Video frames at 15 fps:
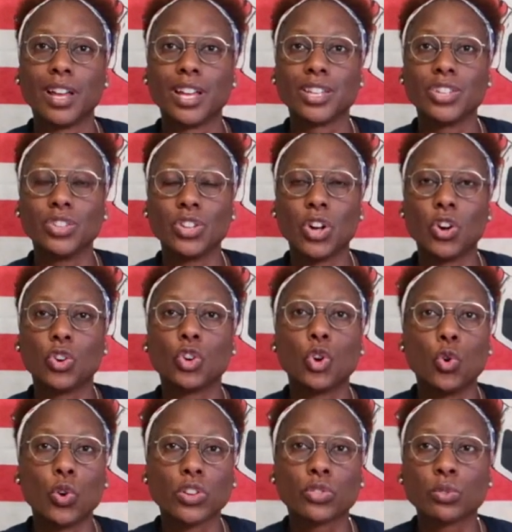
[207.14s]
You know,
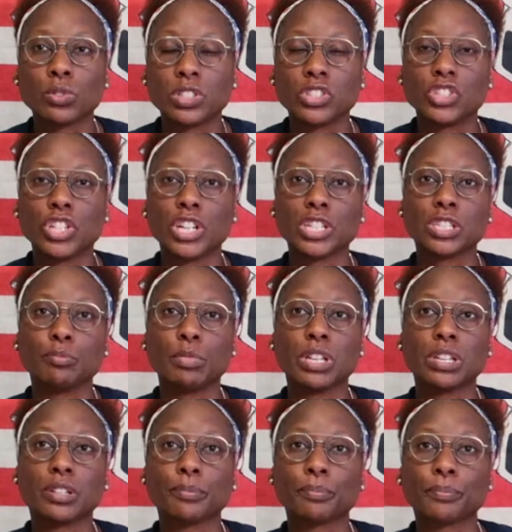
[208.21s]
going through the judgment